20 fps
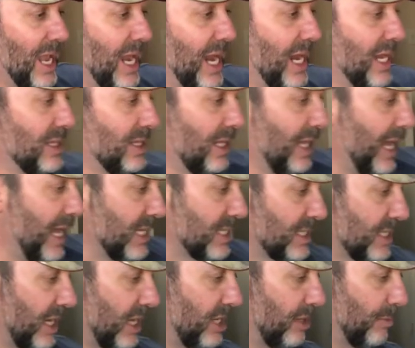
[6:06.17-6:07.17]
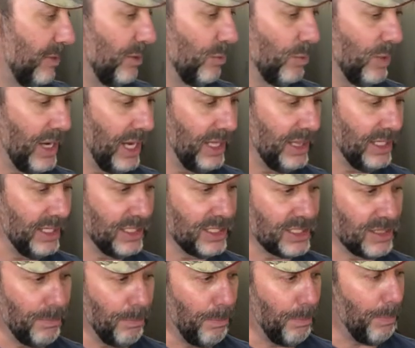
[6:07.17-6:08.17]
And the last item, and what I think is
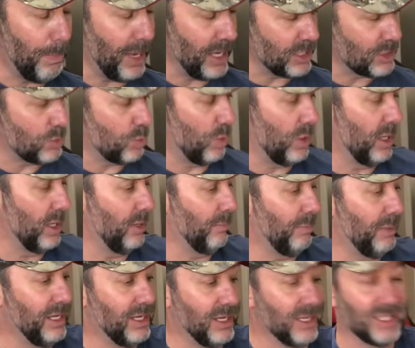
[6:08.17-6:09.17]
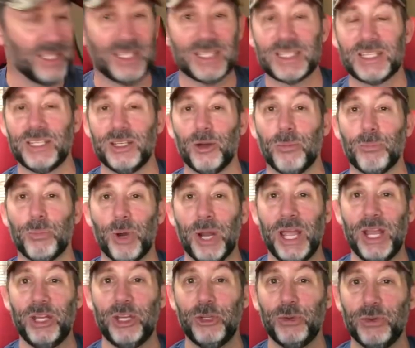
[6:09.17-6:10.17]
the best one because it's still
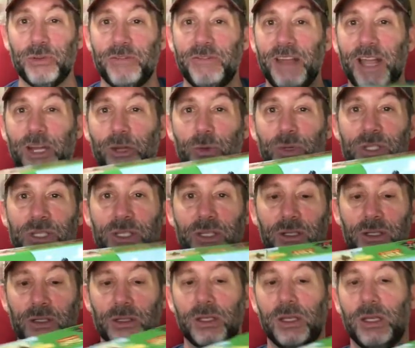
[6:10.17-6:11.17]
brand new and factory sealed.